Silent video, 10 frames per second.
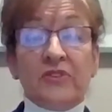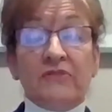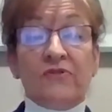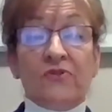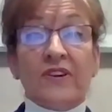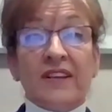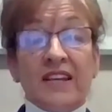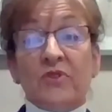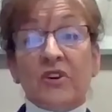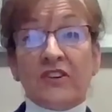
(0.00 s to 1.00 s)
for in
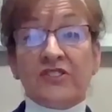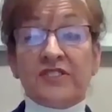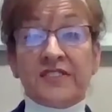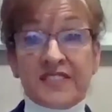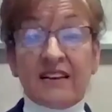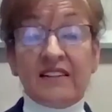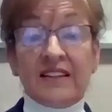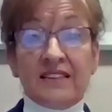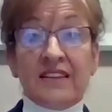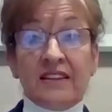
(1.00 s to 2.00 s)
regards to
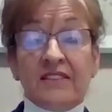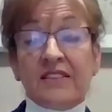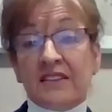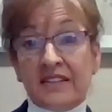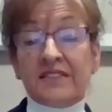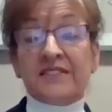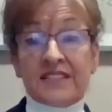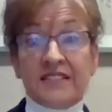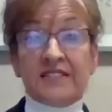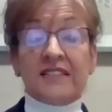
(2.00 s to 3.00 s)
settling the
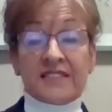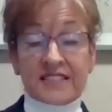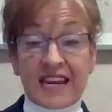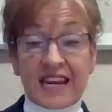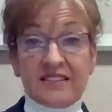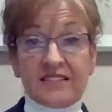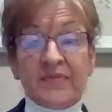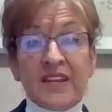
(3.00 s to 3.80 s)
deceased estate.